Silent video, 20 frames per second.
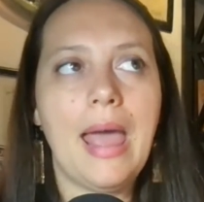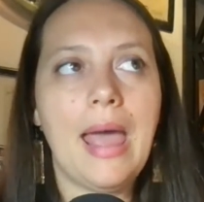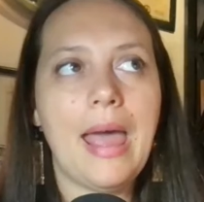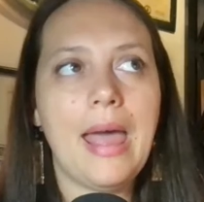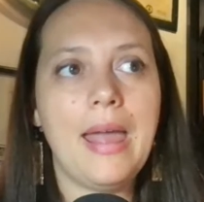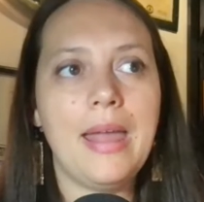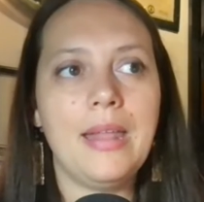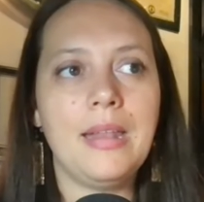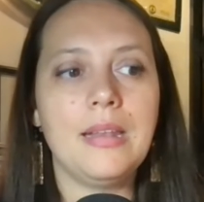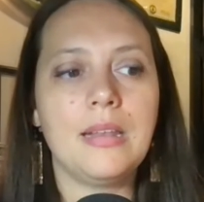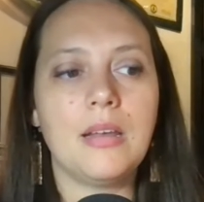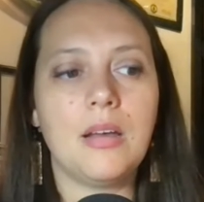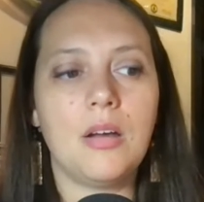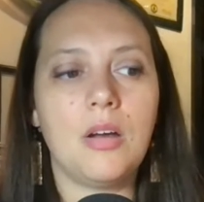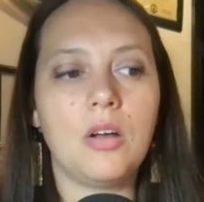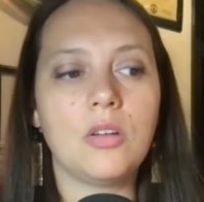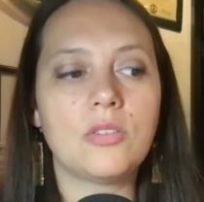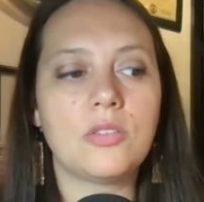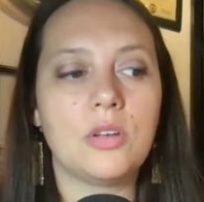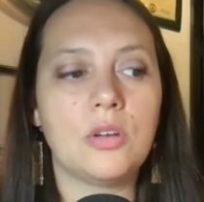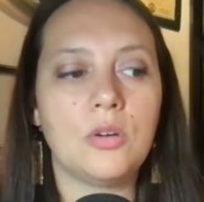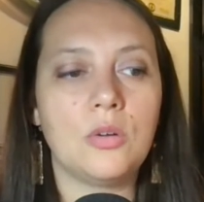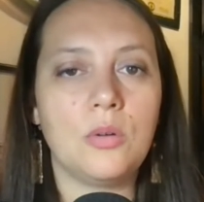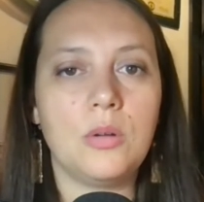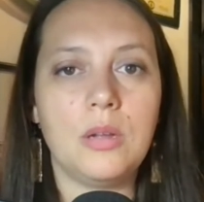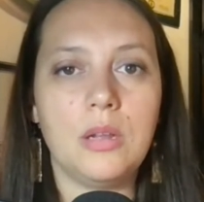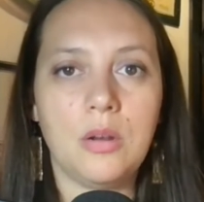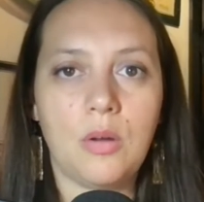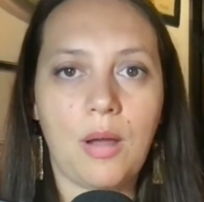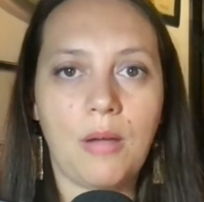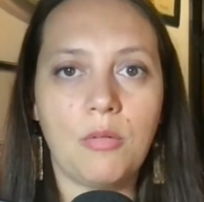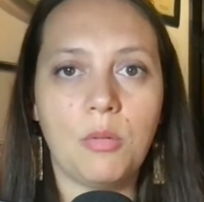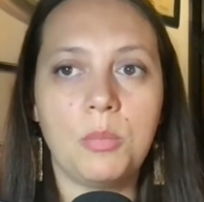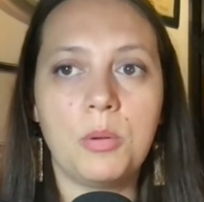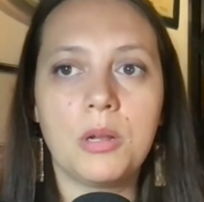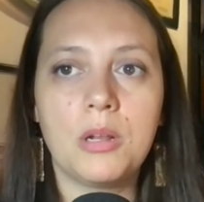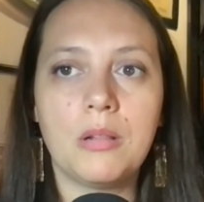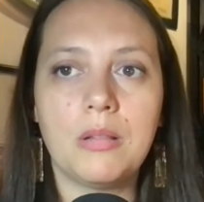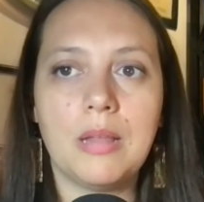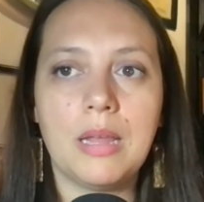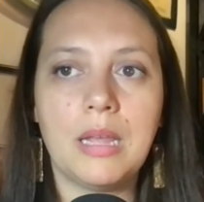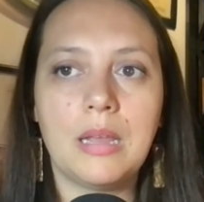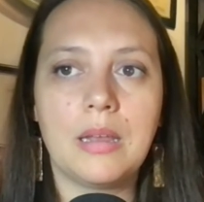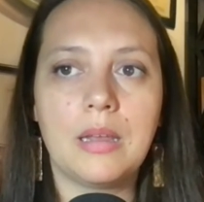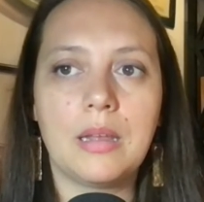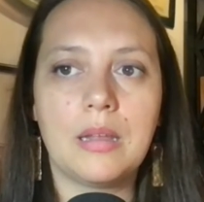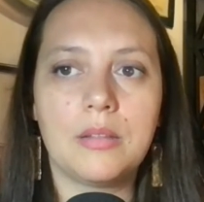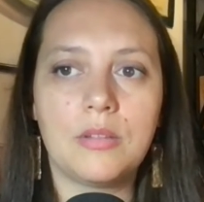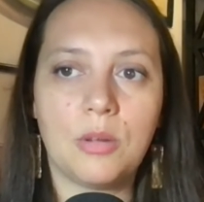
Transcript: And also, I will put a link.